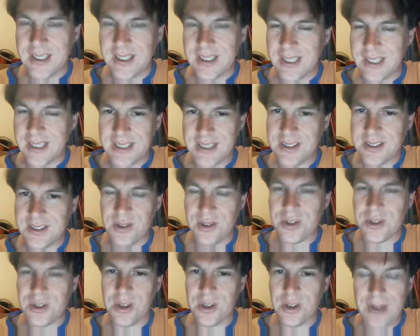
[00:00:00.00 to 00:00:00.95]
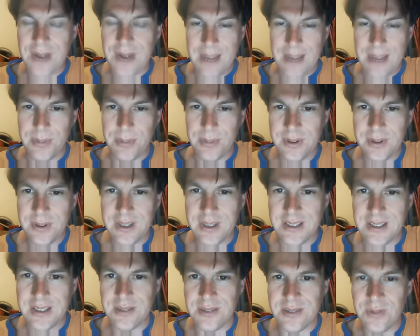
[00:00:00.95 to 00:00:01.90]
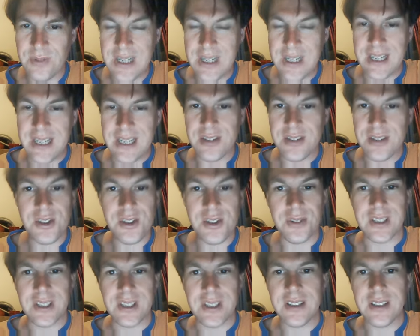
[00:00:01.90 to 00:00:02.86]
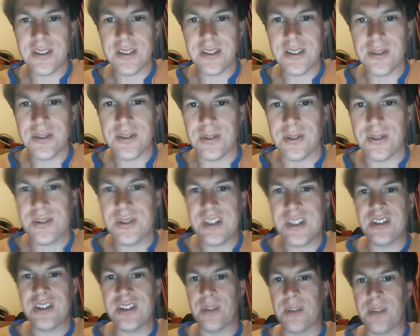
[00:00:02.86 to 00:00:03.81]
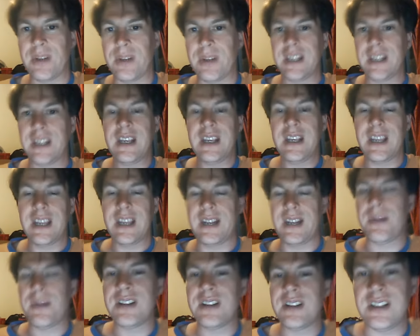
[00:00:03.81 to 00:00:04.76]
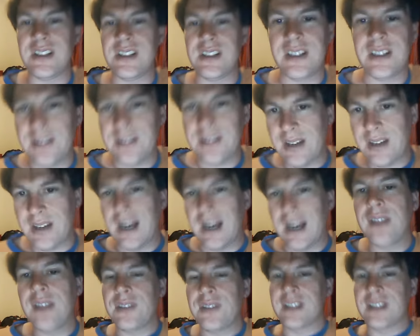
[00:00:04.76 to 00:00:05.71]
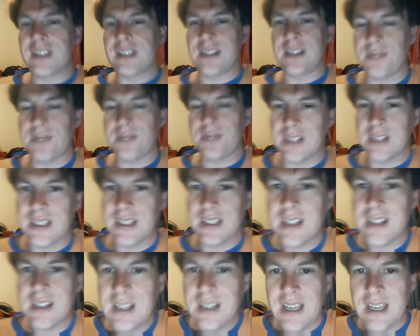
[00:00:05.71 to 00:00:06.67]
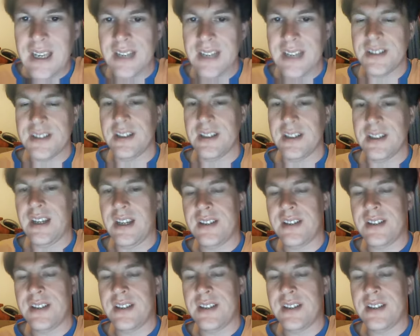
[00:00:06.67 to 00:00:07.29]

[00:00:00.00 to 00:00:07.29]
It's just crap. It is really insulting to see somebody. And MIT, I think, definitely has a